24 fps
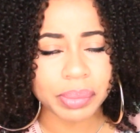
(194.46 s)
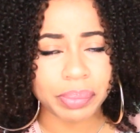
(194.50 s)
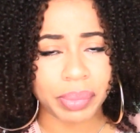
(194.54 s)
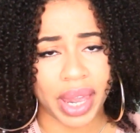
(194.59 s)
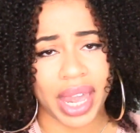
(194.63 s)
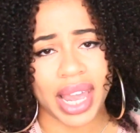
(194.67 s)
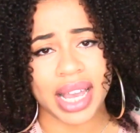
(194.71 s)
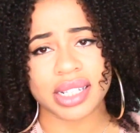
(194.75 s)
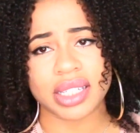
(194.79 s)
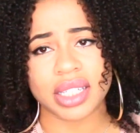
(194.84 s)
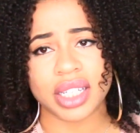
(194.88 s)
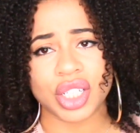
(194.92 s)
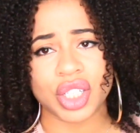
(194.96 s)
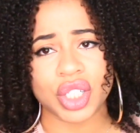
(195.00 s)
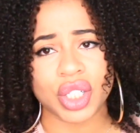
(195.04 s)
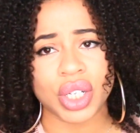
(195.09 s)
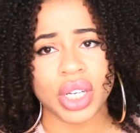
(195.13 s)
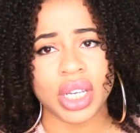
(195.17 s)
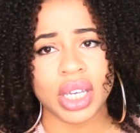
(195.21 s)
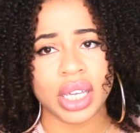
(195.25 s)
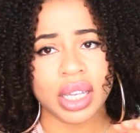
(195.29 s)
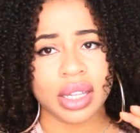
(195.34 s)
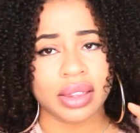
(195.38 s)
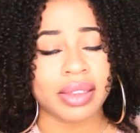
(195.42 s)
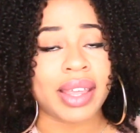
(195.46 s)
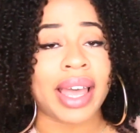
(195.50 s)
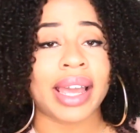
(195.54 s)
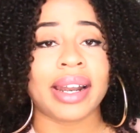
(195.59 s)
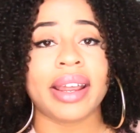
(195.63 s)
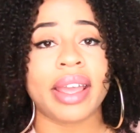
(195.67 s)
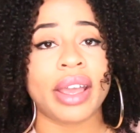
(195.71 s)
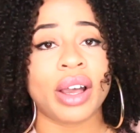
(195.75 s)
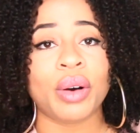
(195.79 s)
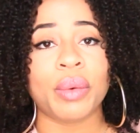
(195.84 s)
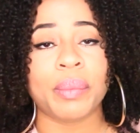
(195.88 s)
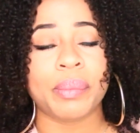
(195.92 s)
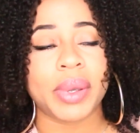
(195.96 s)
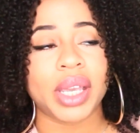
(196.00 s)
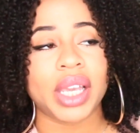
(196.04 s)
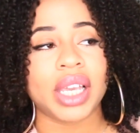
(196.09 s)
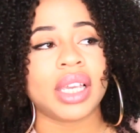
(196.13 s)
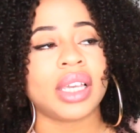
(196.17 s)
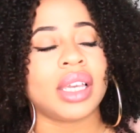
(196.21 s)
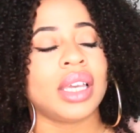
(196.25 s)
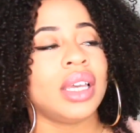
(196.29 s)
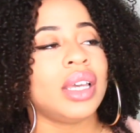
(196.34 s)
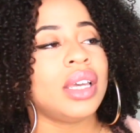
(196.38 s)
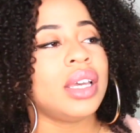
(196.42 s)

passage. That helped me.